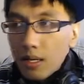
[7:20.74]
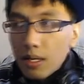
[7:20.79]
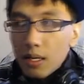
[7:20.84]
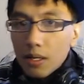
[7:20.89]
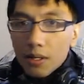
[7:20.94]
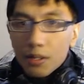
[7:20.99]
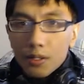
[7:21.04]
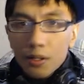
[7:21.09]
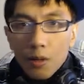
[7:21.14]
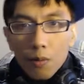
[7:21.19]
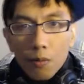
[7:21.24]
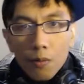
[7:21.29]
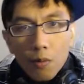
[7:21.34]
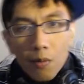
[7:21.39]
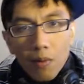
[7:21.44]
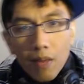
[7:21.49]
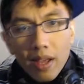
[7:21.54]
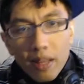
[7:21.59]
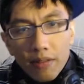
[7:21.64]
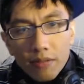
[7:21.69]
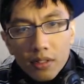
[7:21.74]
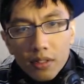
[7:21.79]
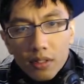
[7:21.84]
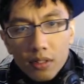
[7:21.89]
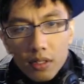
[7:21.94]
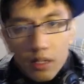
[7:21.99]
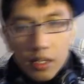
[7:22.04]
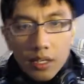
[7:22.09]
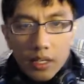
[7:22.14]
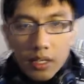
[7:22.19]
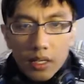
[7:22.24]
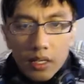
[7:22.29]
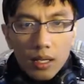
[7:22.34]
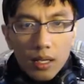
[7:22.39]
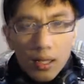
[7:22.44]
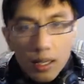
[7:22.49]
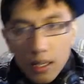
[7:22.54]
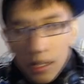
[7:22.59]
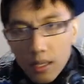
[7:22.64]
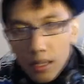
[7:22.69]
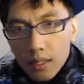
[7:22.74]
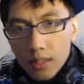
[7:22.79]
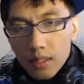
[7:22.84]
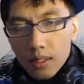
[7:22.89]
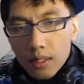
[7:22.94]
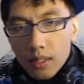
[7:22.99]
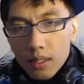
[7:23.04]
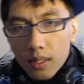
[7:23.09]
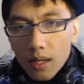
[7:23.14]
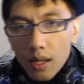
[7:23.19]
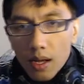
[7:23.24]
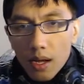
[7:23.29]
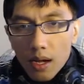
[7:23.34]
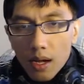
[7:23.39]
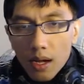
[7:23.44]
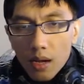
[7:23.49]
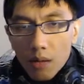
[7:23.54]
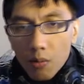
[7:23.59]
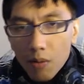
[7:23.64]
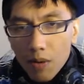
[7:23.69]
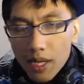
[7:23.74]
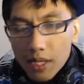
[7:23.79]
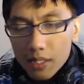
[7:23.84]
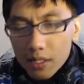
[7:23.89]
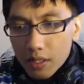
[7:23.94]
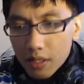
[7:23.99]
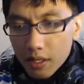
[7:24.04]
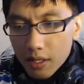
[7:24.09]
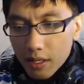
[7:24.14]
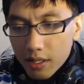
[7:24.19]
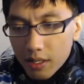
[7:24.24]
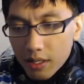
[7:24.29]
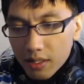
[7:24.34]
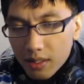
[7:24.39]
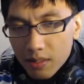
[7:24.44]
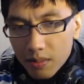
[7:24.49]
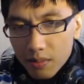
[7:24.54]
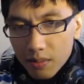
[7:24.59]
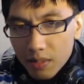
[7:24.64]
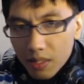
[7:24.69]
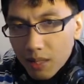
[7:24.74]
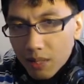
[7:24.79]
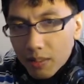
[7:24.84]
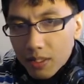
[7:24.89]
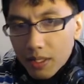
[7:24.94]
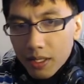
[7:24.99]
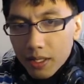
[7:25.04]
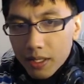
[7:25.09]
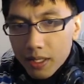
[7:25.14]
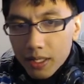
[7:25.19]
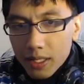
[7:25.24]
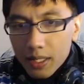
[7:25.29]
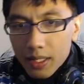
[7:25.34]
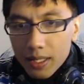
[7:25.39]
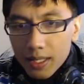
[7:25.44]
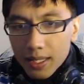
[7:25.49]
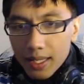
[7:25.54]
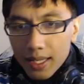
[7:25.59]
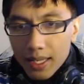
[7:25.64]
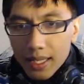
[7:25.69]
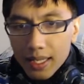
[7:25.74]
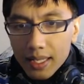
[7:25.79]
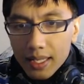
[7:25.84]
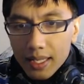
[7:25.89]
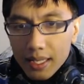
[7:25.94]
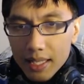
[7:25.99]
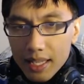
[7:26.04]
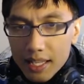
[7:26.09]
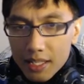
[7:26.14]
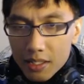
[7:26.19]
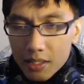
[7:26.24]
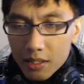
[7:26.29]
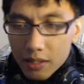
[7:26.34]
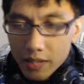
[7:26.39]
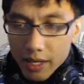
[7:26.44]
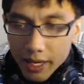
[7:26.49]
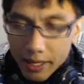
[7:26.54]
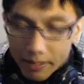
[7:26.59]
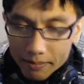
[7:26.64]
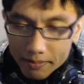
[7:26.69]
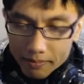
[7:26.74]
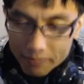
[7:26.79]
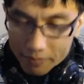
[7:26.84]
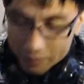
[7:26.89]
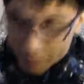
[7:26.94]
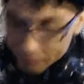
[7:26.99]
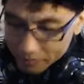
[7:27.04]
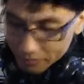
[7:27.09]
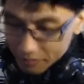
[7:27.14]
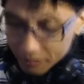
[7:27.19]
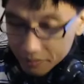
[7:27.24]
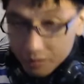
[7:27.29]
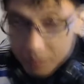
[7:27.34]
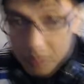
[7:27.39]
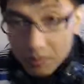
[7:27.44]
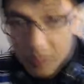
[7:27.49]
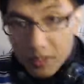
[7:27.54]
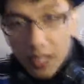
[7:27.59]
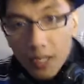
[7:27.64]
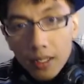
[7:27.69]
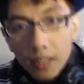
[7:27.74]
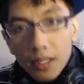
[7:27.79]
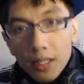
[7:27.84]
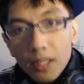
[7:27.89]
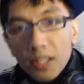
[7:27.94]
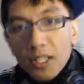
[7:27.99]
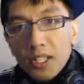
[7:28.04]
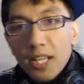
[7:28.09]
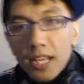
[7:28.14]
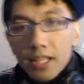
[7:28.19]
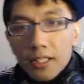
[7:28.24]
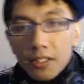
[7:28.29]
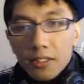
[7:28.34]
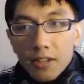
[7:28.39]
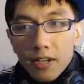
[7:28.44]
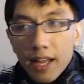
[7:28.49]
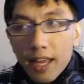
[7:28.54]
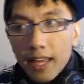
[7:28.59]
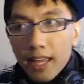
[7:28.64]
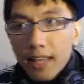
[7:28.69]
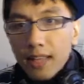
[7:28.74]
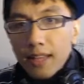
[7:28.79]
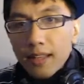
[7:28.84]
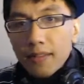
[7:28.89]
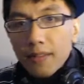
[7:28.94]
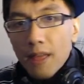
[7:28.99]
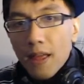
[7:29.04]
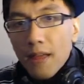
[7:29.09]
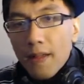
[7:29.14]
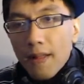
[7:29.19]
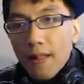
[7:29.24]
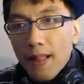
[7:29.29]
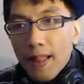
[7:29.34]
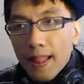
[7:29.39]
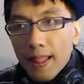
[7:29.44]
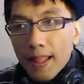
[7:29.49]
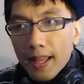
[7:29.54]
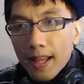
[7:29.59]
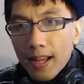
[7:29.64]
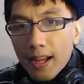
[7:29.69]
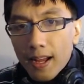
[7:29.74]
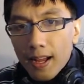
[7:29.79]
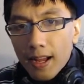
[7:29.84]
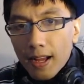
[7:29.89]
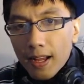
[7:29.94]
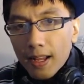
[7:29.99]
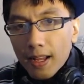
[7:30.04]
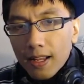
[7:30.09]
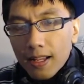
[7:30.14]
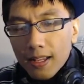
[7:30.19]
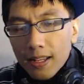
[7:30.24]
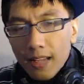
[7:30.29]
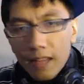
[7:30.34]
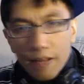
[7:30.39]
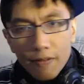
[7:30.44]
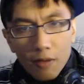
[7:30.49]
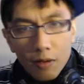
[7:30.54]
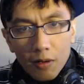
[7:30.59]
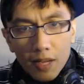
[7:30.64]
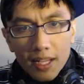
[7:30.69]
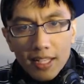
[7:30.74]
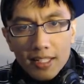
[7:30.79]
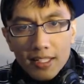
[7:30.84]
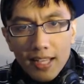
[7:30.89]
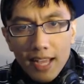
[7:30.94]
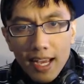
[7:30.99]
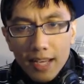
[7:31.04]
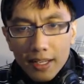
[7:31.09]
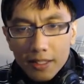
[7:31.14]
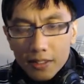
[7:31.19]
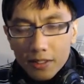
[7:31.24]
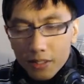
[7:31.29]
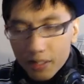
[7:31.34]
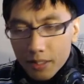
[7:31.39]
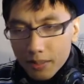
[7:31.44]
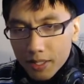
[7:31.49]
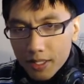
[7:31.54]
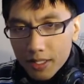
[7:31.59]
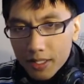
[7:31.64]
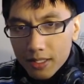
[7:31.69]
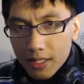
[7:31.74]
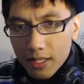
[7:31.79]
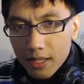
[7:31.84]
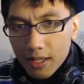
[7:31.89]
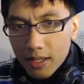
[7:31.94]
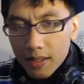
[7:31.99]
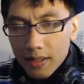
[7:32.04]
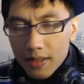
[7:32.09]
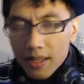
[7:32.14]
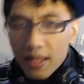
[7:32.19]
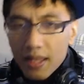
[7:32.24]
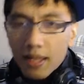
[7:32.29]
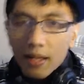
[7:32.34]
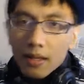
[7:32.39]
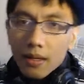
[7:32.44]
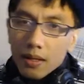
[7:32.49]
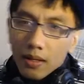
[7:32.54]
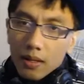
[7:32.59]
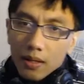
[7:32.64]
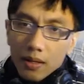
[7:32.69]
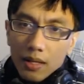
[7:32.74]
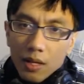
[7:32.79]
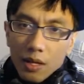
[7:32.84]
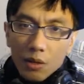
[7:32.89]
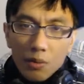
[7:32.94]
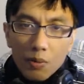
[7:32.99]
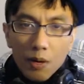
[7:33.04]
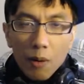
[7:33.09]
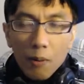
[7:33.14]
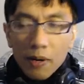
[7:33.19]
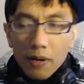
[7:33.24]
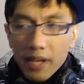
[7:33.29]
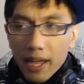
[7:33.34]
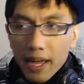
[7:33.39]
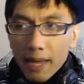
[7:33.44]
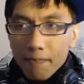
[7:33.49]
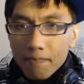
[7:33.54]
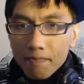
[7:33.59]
So weightlifting's good, weight's good, but let me tell you, yesterday, yesterday, I felt kind of sad yesterday because it was my upper day,